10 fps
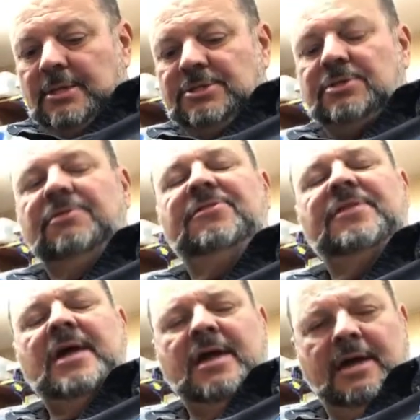So
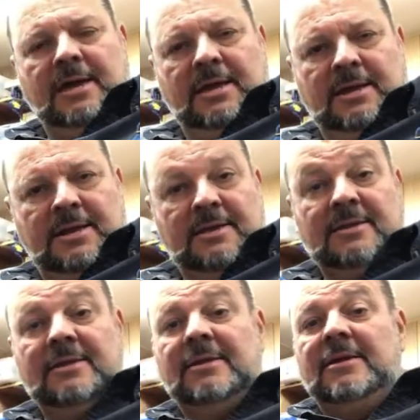then
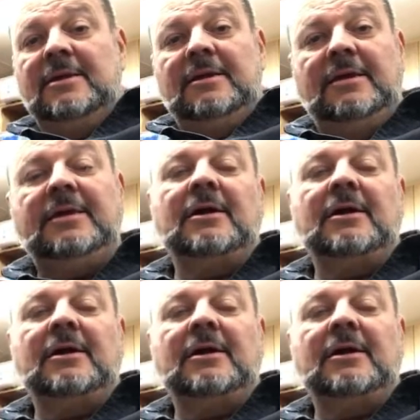he